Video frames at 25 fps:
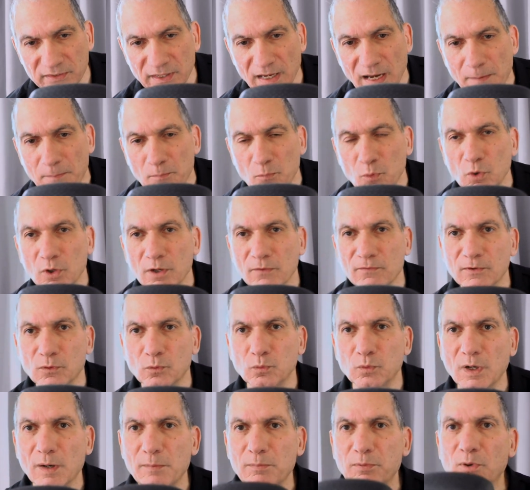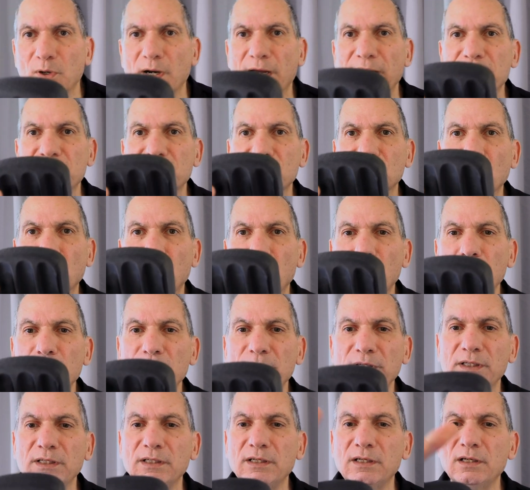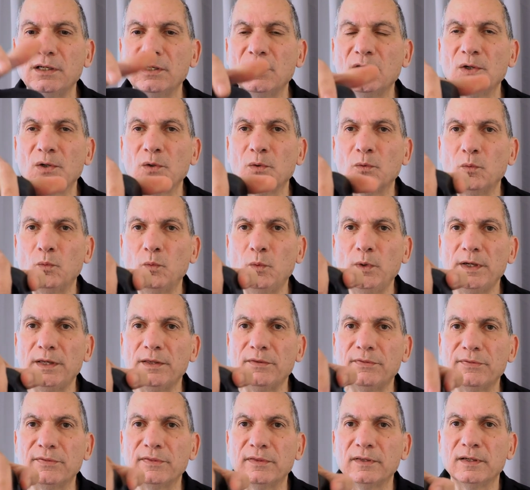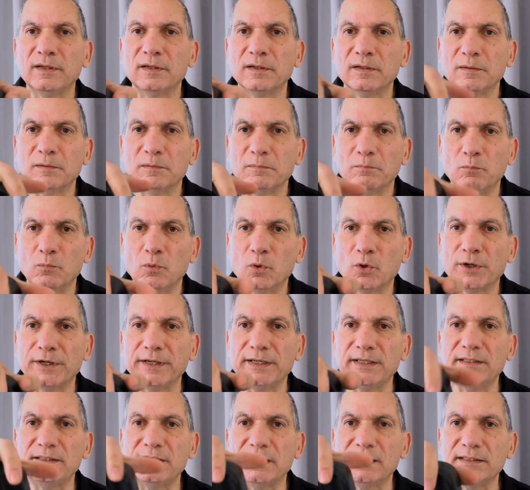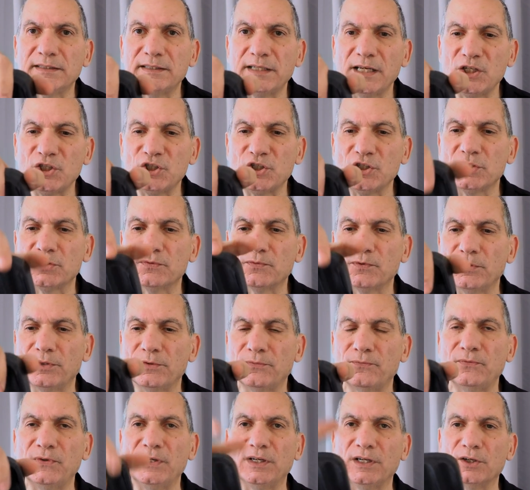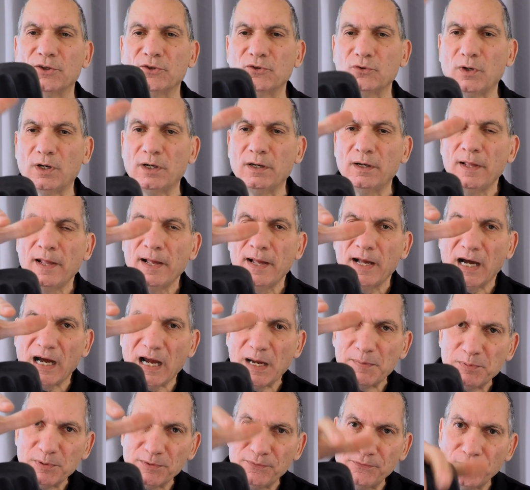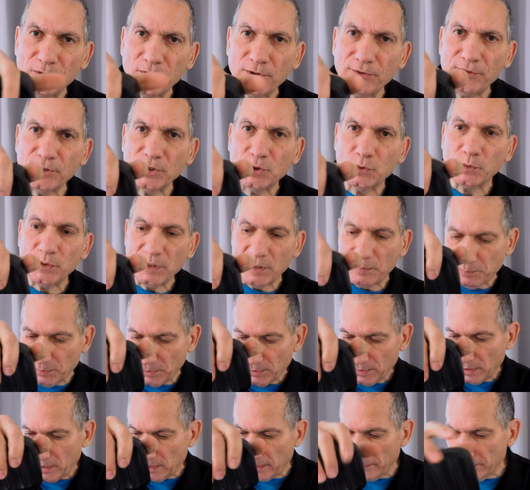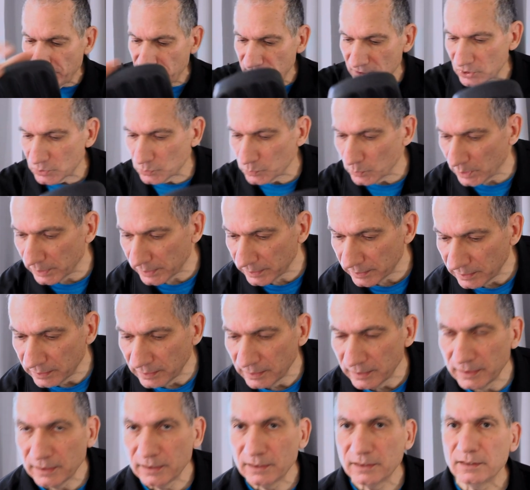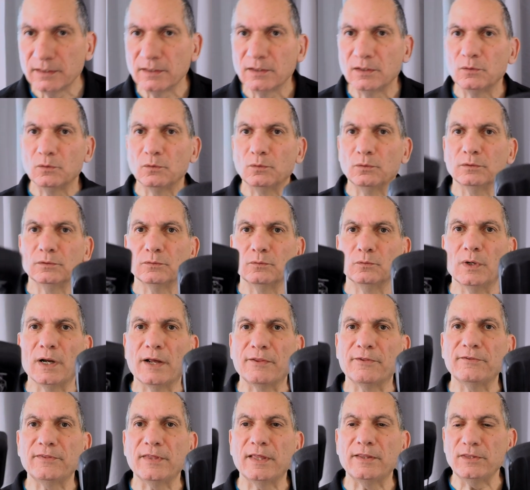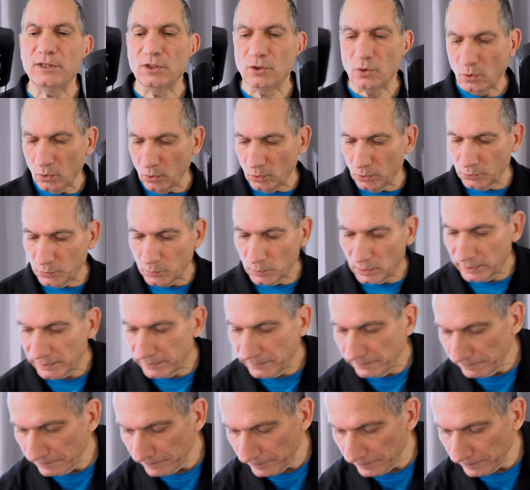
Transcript: got more of a rubberized coating with more indentations for the finger. So I prefer the grip on this one rather than the old one.